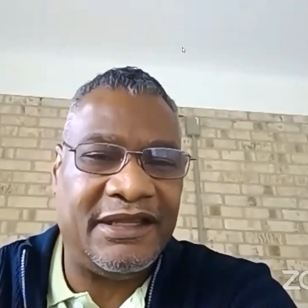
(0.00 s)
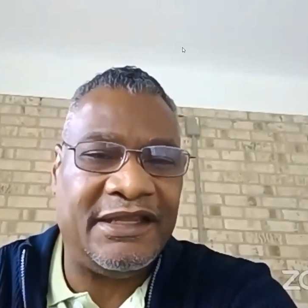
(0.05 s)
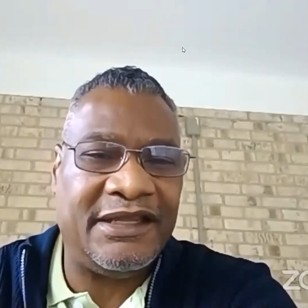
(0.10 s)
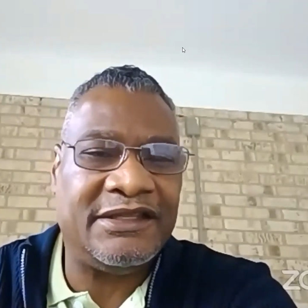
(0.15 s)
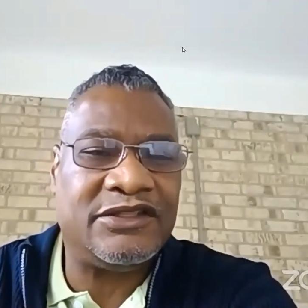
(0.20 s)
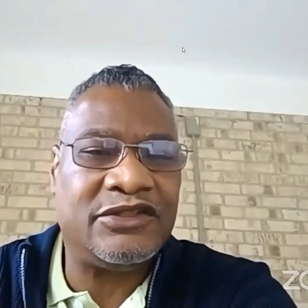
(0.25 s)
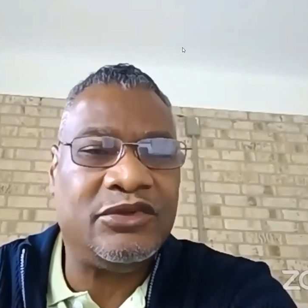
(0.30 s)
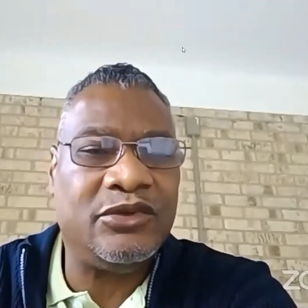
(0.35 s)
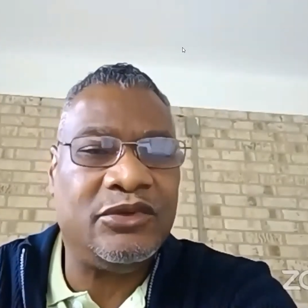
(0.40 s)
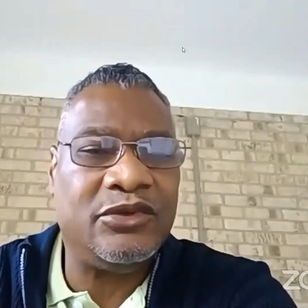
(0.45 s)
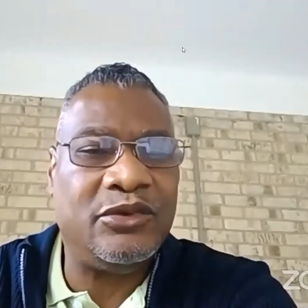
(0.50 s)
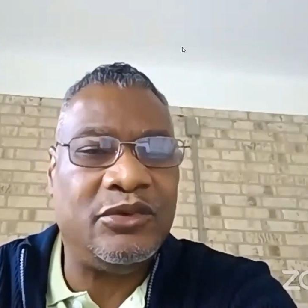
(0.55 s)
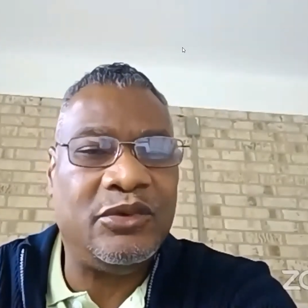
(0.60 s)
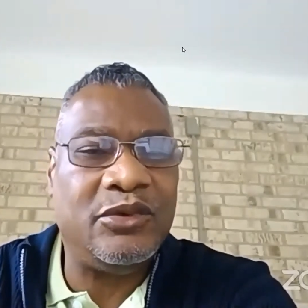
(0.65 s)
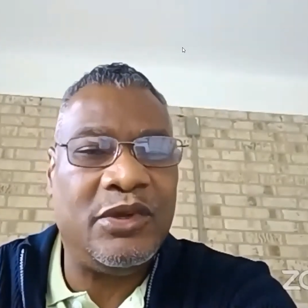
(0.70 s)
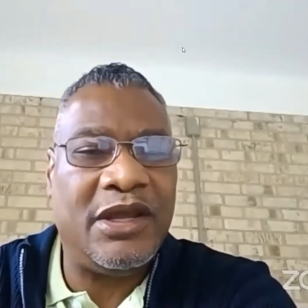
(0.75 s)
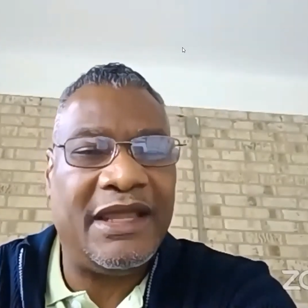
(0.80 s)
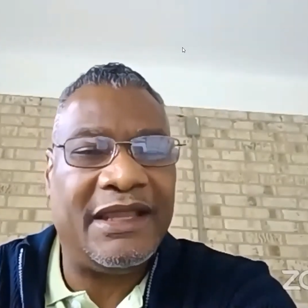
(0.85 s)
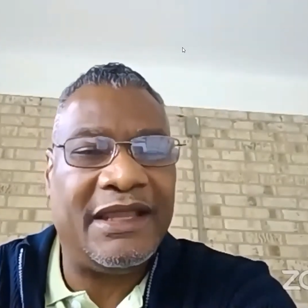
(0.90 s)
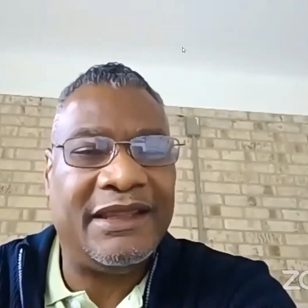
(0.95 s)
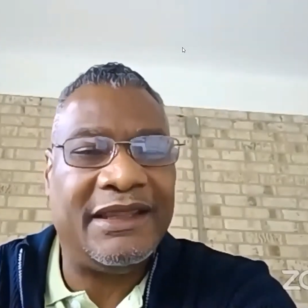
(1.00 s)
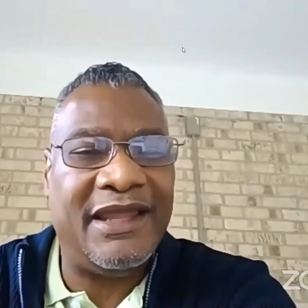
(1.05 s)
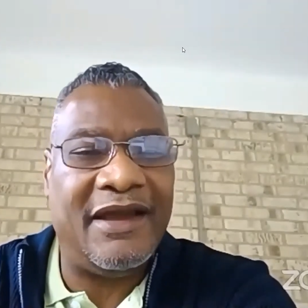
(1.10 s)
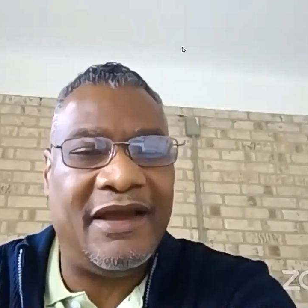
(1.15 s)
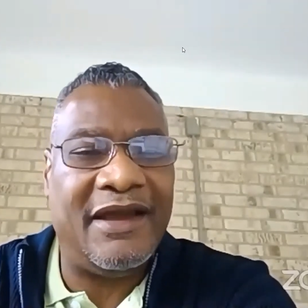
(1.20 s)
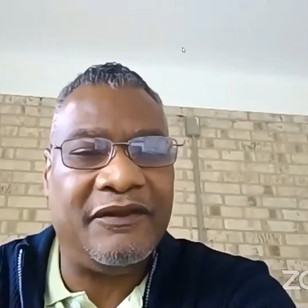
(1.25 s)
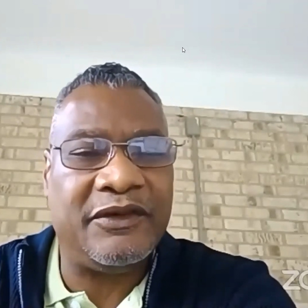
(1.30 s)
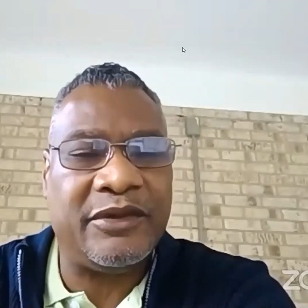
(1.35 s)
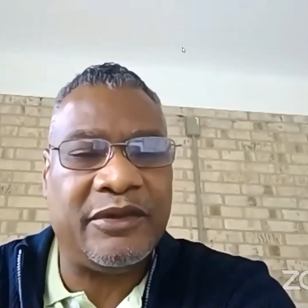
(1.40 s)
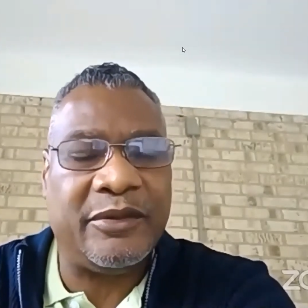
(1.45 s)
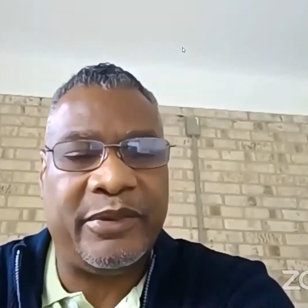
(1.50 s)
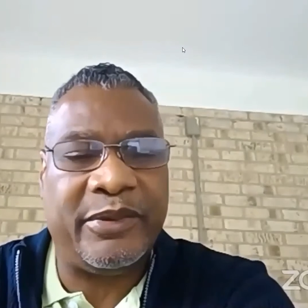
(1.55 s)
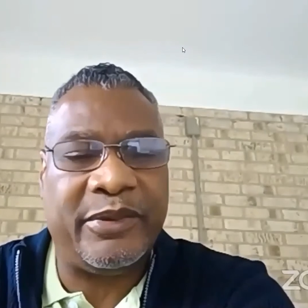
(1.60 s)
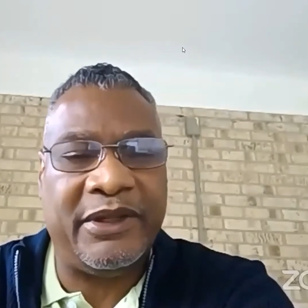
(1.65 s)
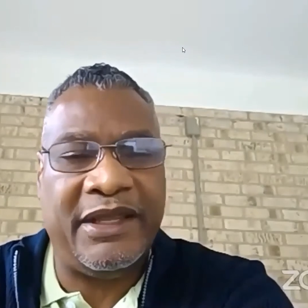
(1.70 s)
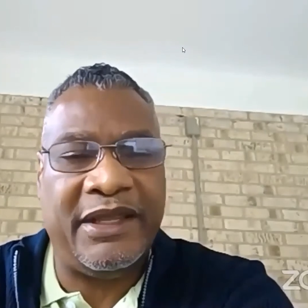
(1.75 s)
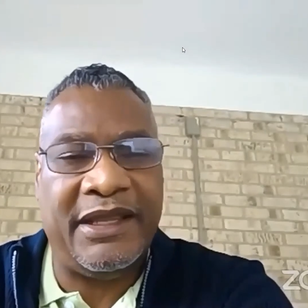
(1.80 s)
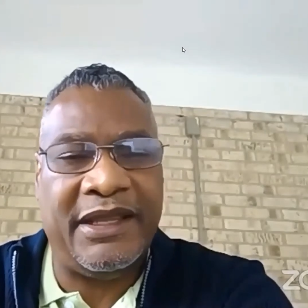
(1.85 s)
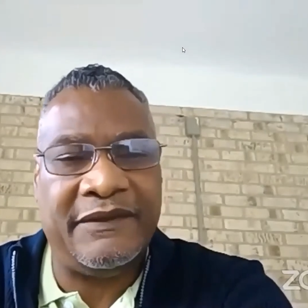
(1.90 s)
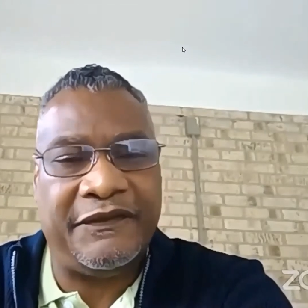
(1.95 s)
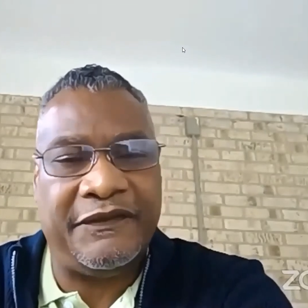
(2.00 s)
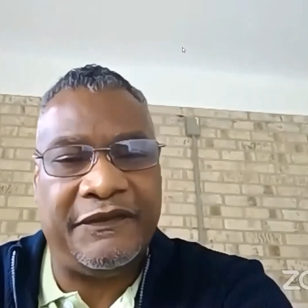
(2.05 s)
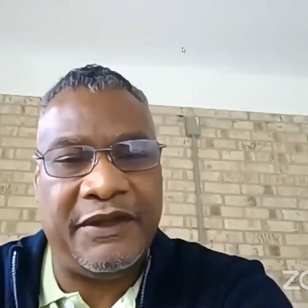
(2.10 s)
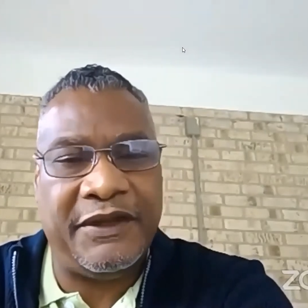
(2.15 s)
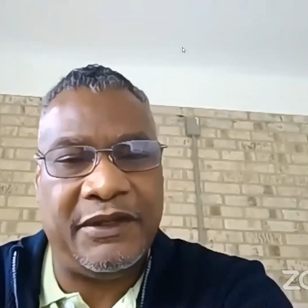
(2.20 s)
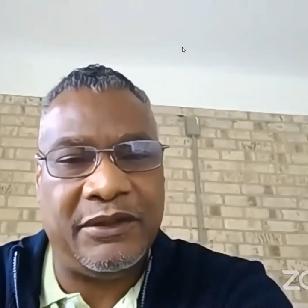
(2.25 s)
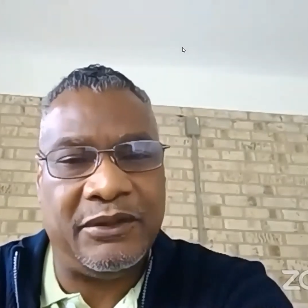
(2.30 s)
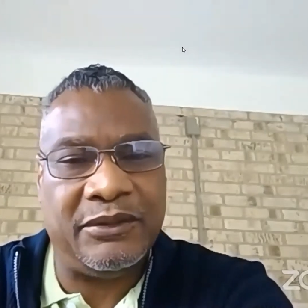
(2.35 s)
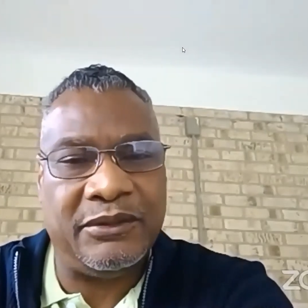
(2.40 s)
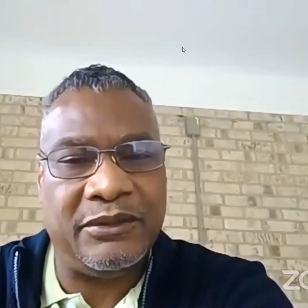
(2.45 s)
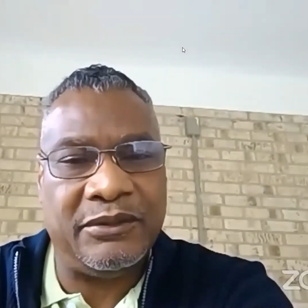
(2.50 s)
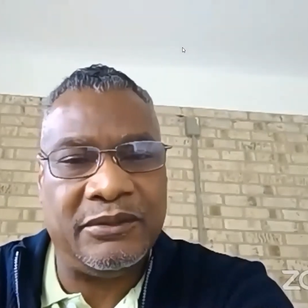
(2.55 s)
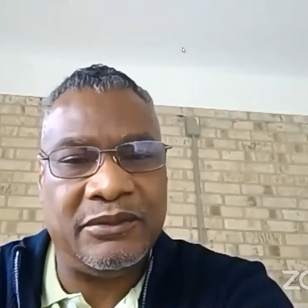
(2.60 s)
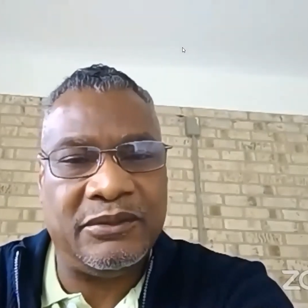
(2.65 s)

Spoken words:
and to level the playing field,